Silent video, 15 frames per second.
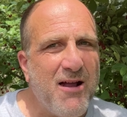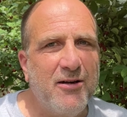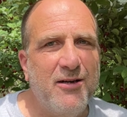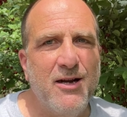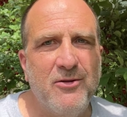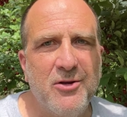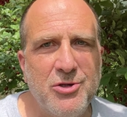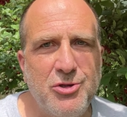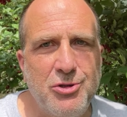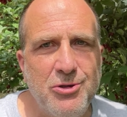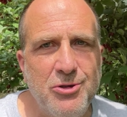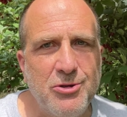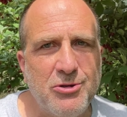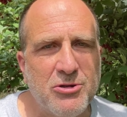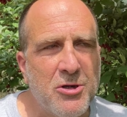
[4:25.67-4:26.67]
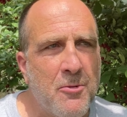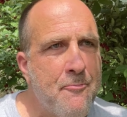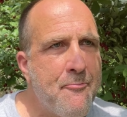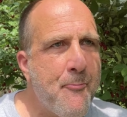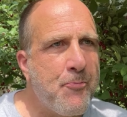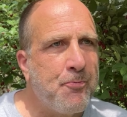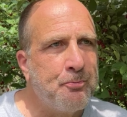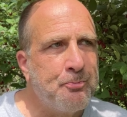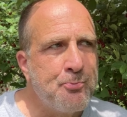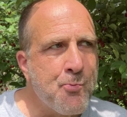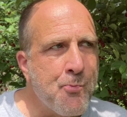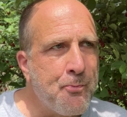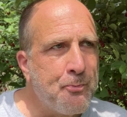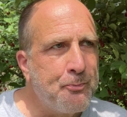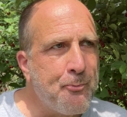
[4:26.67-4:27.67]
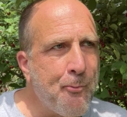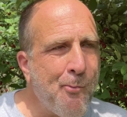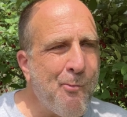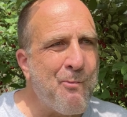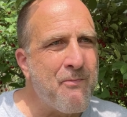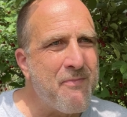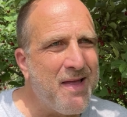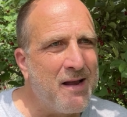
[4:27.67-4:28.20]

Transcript: Getting the juice, mm.